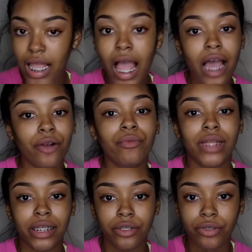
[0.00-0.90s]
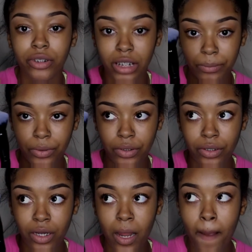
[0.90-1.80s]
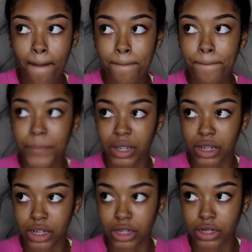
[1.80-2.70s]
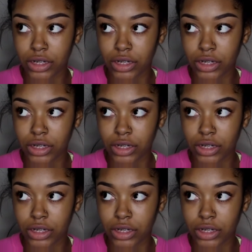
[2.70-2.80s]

I do not know the number, but